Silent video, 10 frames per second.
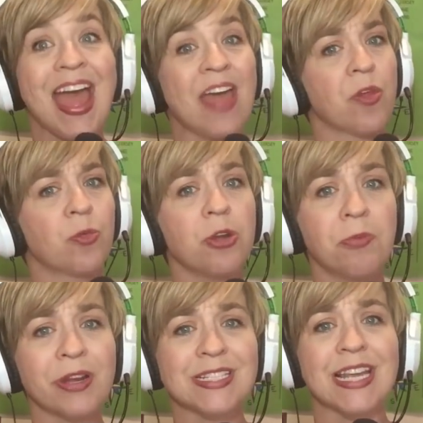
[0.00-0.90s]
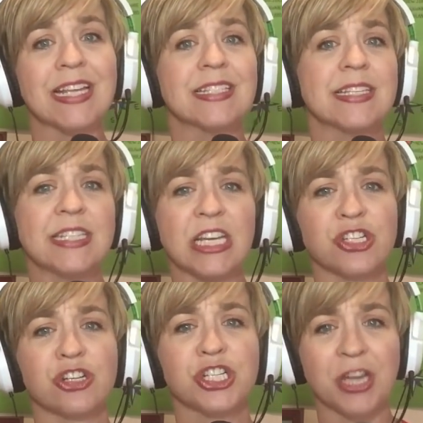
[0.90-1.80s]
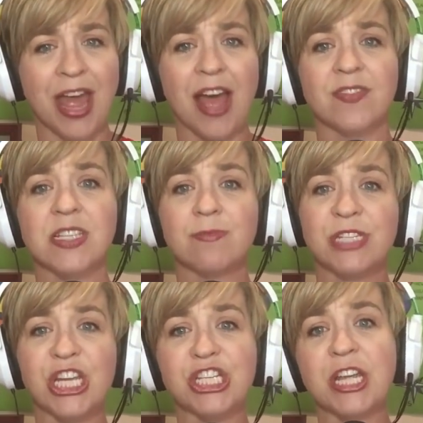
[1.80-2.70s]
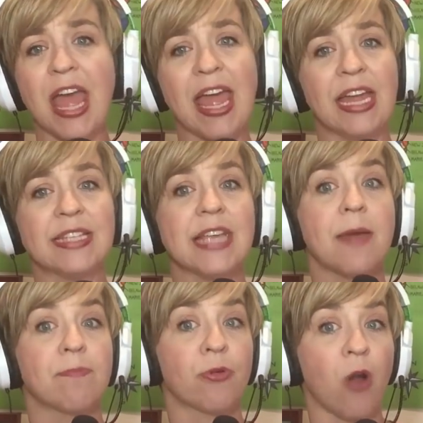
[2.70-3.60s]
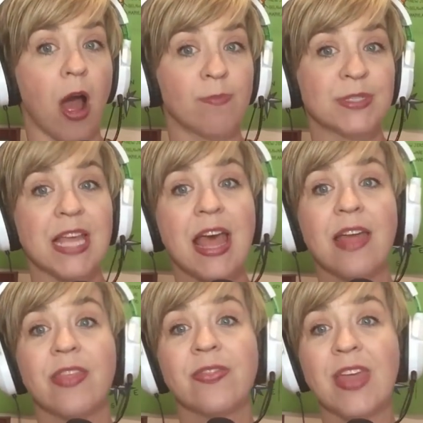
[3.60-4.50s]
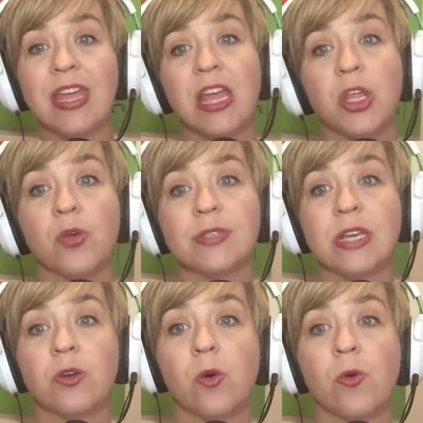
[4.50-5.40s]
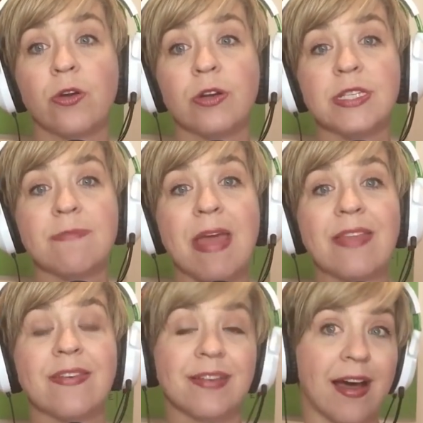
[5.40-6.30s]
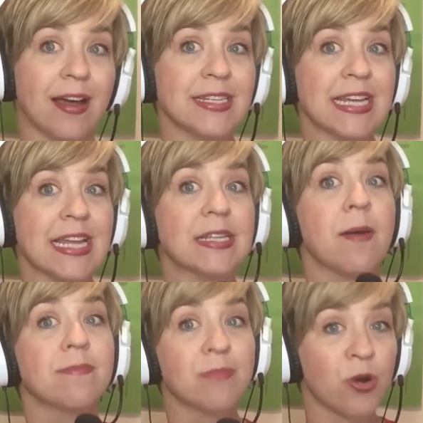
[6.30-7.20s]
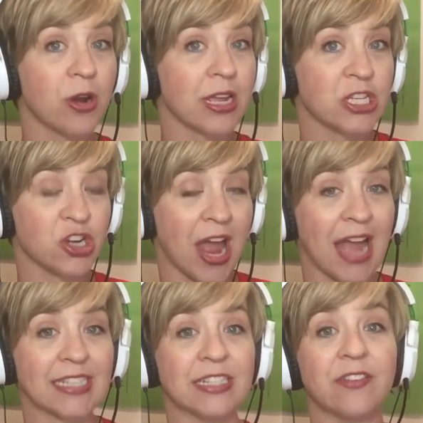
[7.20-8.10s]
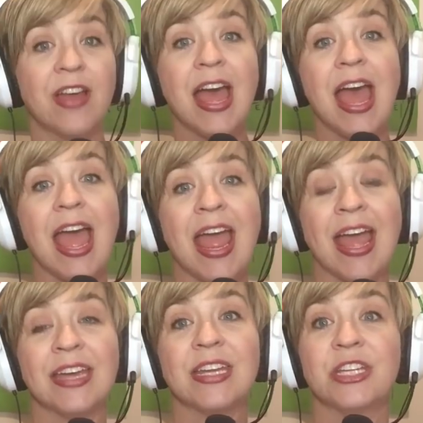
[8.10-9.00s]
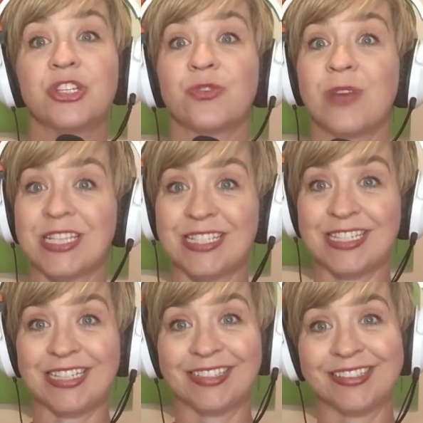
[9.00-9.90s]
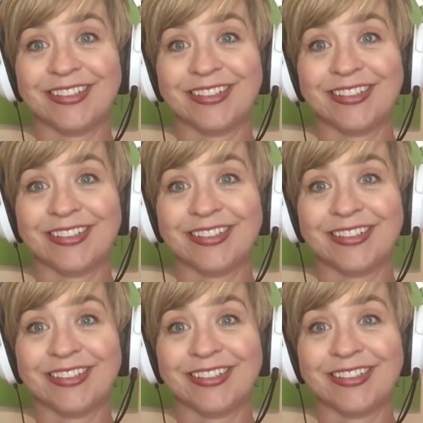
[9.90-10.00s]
And the rubric says the teacher should have some teaching aids and props that they can use in order to make the content more interactive and interesting.